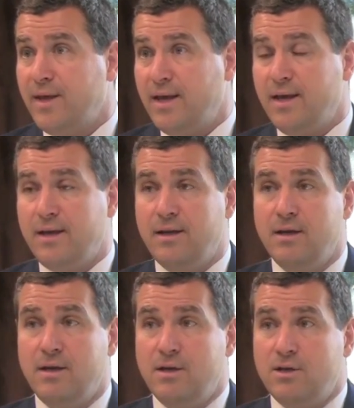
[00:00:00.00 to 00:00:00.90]
And
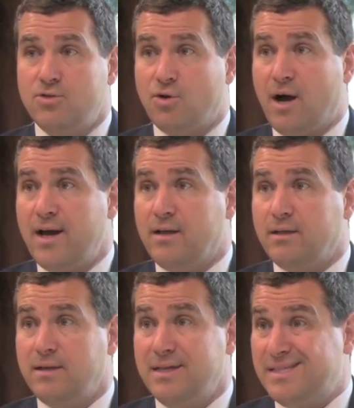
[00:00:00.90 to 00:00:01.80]

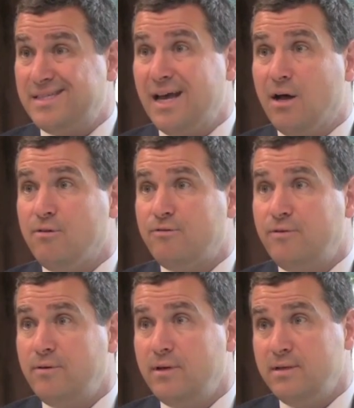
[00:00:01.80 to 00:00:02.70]
trial
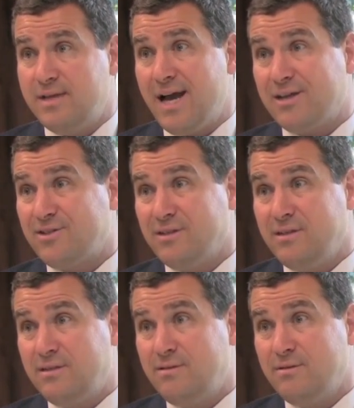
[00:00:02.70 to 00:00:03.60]
itself is actually